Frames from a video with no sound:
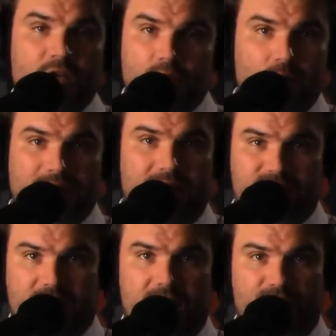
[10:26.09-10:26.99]
You only
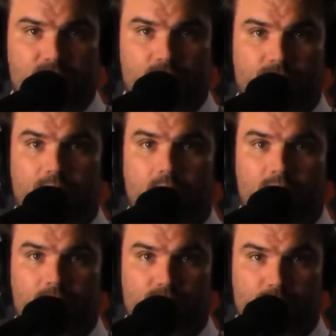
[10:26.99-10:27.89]
have to have two or three
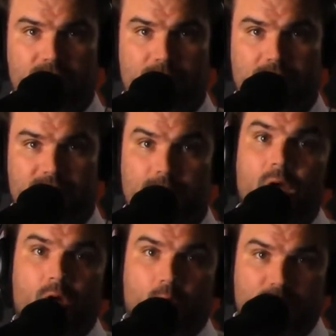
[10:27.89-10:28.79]
articles written about them
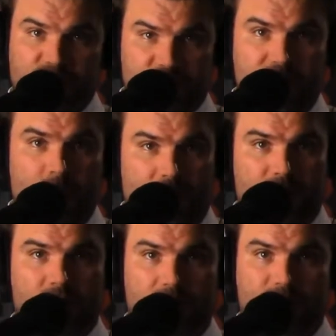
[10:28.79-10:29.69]
questioning
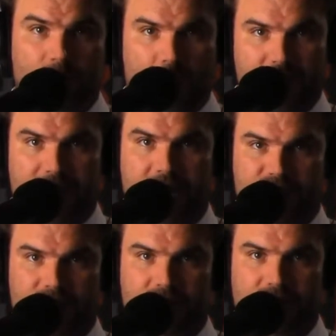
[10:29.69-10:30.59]
whether or not they're a white
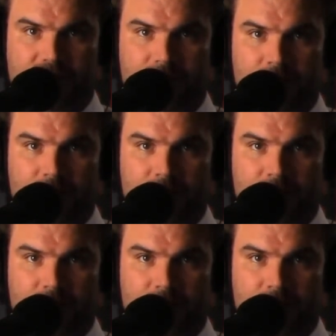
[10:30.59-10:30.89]
nationalist.